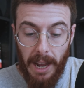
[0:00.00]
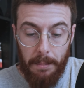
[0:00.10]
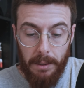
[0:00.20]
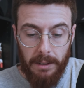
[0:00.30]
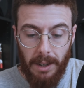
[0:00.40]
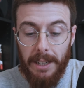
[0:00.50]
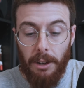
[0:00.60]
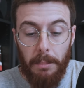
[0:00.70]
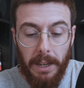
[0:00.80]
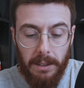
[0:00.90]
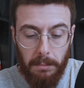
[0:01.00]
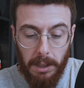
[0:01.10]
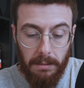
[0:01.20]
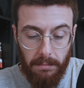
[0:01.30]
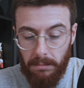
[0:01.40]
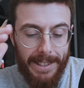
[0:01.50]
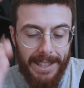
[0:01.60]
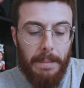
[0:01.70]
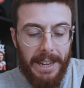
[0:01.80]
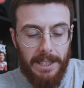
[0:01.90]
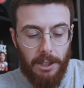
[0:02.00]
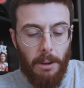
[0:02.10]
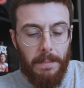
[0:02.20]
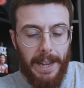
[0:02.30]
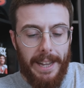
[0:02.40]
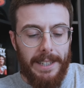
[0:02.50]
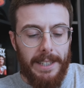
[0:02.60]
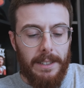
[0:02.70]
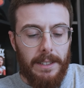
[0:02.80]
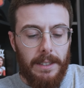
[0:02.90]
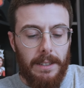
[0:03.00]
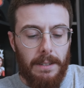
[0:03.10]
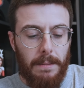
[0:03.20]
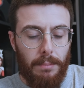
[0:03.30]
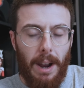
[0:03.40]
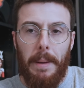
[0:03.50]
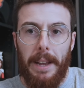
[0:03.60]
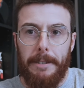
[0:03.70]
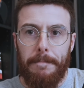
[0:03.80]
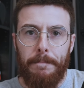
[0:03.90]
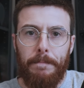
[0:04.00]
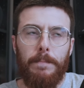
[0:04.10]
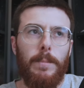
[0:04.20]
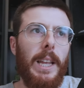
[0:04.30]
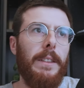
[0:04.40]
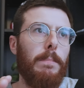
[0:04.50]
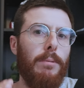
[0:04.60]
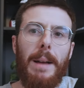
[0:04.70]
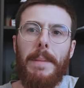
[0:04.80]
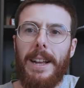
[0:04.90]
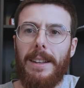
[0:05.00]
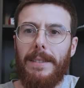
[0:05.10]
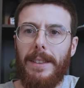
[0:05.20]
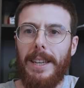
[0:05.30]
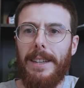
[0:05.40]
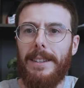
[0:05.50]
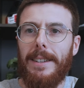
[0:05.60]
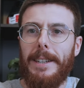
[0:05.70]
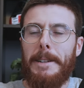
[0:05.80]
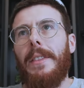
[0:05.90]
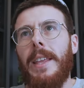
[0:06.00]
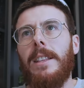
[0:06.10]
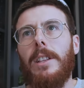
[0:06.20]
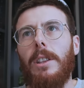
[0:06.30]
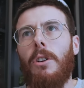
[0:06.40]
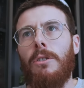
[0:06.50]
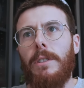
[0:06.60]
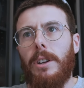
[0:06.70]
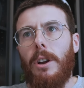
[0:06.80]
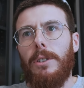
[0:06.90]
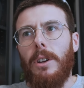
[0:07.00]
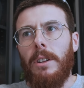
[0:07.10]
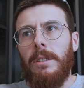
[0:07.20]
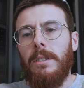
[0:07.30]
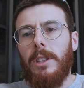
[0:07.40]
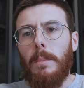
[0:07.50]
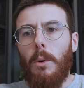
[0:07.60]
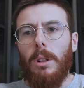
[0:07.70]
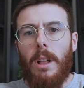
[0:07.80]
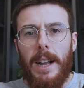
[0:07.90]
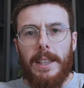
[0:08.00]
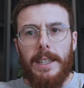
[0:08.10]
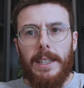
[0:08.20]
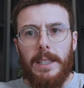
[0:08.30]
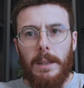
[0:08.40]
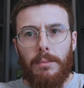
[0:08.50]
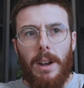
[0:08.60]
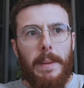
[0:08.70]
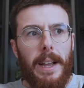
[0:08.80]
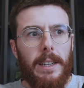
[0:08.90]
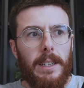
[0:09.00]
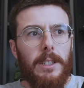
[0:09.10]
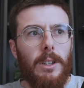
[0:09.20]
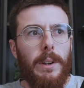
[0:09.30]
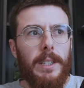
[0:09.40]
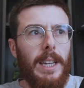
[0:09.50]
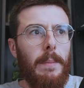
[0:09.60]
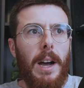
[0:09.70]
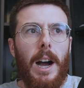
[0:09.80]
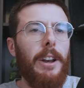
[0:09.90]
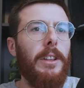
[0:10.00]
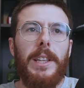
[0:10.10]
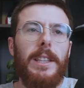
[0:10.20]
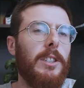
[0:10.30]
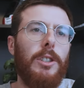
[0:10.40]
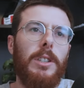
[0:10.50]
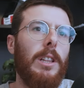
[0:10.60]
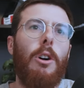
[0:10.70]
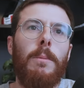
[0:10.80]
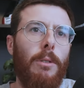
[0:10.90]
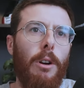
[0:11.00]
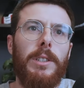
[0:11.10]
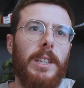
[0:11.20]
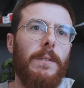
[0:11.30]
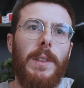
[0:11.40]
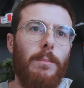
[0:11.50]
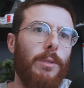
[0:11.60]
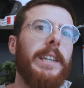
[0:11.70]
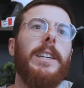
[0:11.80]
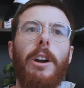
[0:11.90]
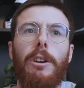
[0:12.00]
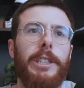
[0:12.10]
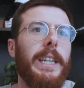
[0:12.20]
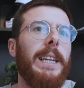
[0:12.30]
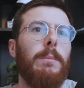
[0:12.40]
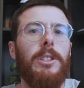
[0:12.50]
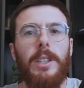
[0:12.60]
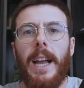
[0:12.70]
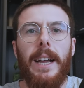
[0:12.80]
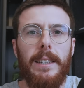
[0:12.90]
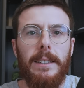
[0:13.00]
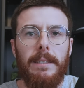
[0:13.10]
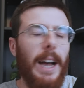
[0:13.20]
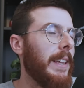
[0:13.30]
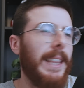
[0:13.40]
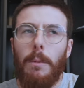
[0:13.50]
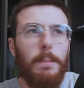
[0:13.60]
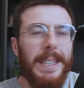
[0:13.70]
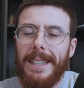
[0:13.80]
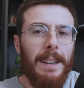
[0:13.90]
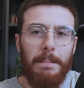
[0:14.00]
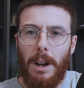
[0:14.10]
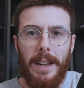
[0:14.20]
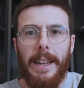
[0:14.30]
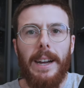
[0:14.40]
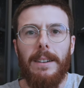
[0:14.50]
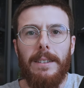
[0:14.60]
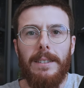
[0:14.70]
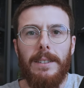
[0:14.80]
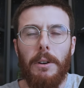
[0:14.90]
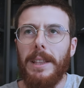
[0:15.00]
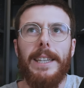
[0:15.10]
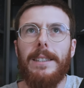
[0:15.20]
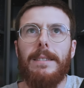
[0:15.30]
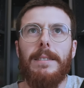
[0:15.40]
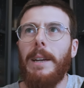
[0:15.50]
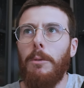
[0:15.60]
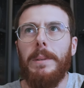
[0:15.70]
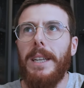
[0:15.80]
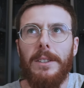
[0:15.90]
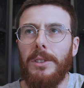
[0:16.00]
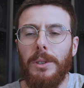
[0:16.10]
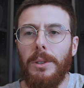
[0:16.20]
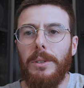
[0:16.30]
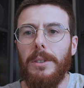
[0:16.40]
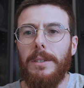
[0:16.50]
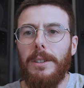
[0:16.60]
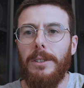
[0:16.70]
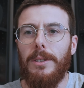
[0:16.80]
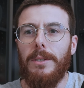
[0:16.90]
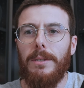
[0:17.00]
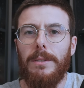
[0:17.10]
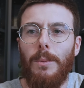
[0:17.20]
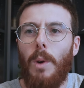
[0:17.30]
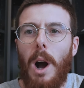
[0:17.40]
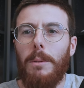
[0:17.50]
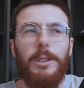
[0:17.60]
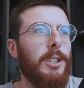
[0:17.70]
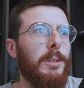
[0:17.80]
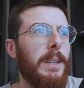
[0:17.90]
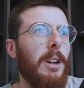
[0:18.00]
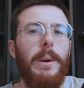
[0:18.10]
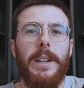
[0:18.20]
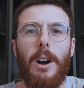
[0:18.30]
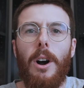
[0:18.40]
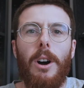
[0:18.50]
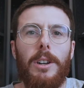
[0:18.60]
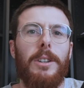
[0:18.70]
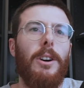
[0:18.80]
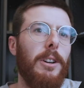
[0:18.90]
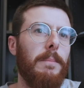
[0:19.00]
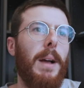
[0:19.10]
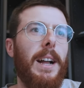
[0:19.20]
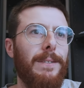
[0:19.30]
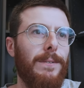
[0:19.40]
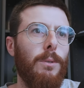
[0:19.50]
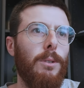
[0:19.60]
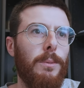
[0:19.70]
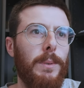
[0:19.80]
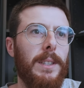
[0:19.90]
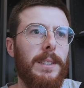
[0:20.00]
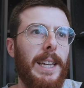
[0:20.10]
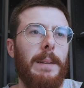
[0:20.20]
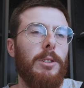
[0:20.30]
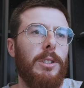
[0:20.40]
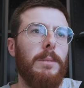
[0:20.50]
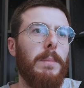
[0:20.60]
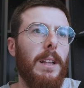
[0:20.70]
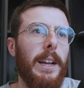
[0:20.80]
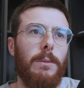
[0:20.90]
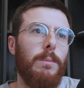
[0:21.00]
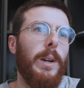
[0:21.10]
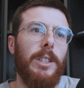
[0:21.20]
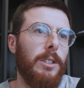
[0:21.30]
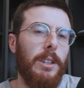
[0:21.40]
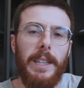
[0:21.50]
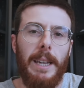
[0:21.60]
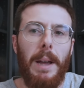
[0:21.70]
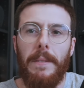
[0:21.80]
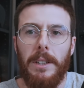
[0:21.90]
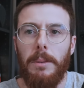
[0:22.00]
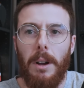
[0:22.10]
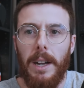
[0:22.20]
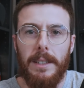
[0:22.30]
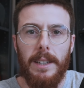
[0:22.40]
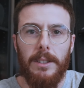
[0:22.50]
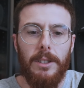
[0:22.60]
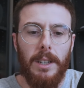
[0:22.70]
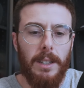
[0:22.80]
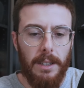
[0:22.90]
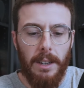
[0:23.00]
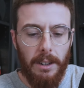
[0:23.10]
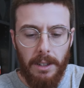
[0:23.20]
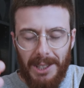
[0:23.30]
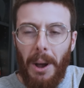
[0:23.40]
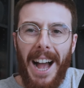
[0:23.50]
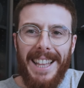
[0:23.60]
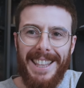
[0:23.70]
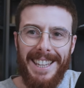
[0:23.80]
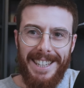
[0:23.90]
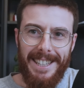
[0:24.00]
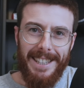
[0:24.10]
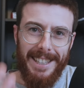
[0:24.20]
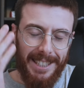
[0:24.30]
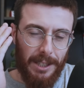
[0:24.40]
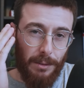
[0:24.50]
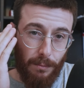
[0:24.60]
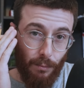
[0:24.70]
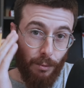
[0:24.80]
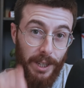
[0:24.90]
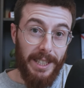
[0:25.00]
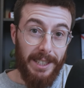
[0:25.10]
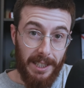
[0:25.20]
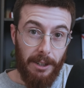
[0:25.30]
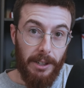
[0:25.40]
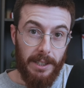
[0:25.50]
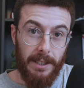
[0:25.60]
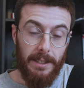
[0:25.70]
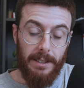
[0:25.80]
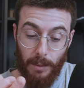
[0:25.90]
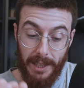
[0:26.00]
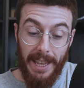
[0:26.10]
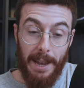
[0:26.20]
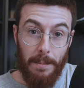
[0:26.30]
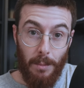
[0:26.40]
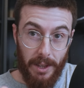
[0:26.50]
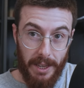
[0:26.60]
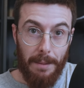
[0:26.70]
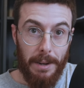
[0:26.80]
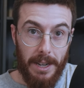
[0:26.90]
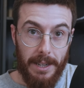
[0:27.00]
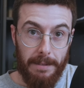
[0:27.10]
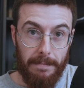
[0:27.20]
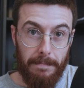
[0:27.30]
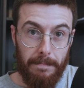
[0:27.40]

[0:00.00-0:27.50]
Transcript: could happen. I'd go Bez. But the thing that makes this complicated is Pramac. Now, the Pramac thing... I think the longer it goes on, the more likely it is that Pramac is going to Yamaha. I don't think this is just a long process of them renegotiating with Ducati. I think that would be done by now, or at least it will be done soon. Because why would you just be going on and back and forth with the team just to be like, we're just going to keep having your bikes next year, you know? So I think this is really serious with them, with Yamaha,